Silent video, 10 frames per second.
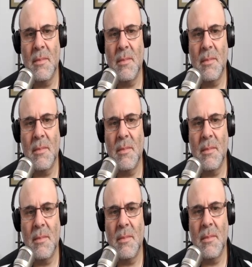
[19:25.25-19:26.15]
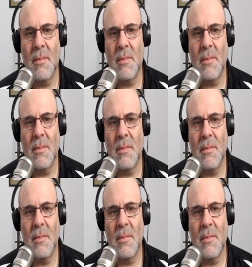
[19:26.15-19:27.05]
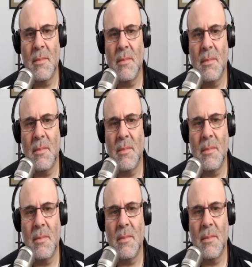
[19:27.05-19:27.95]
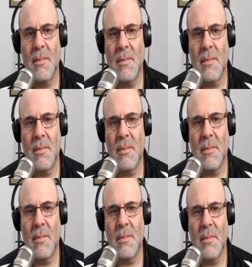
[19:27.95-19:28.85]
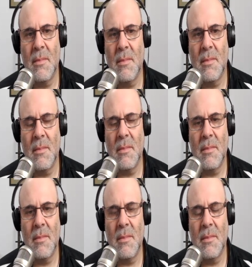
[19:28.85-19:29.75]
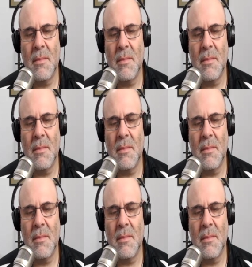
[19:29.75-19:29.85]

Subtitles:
No words are spoken by the person on screen.